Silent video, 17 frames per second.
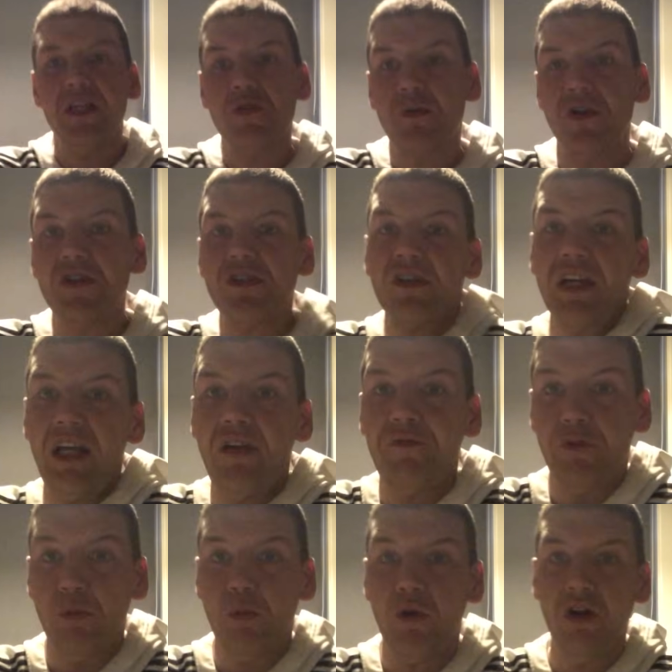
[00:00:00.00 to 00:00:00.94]
you once again
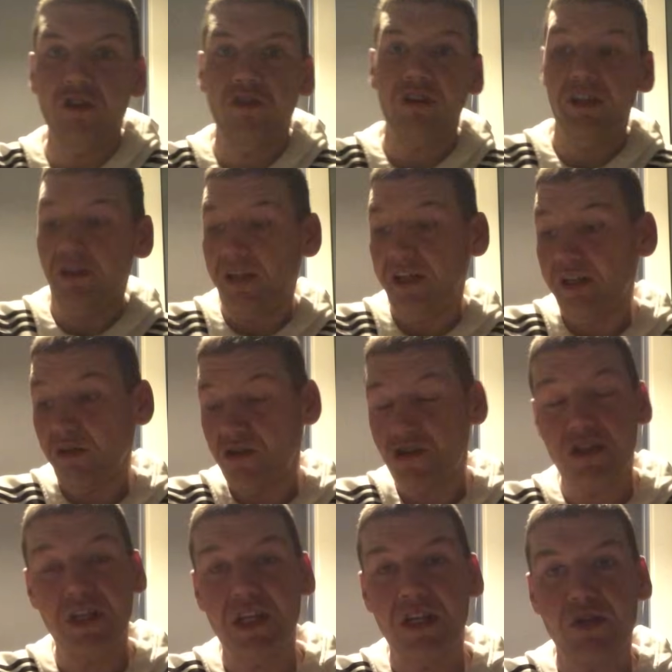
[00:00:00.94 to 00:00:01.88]
for watching, and I'll
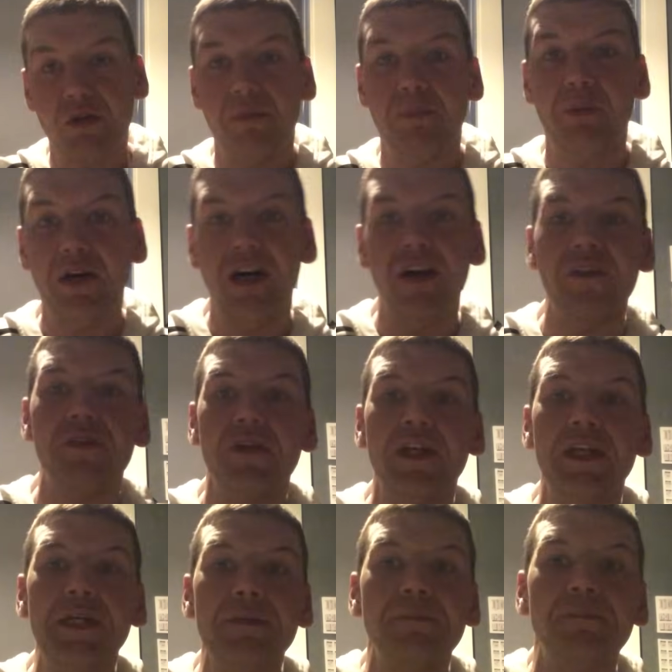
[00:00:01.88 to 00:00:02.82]
see you on part
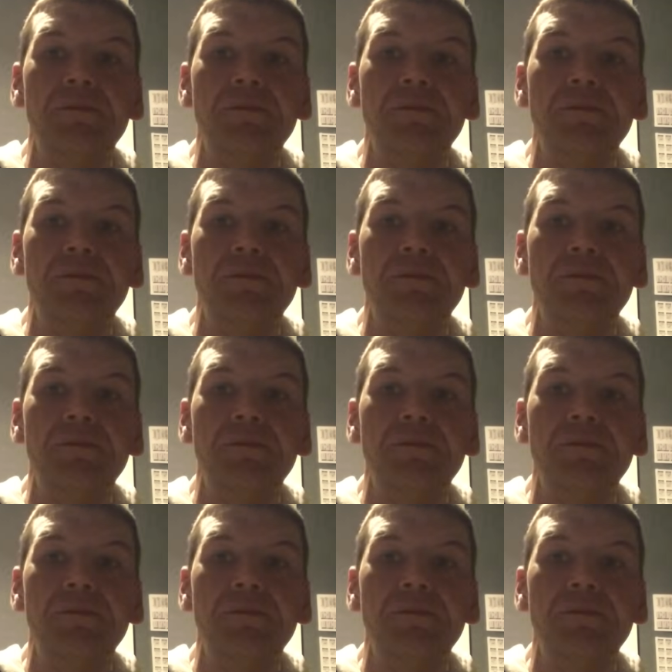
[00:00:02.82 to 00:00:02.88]
3.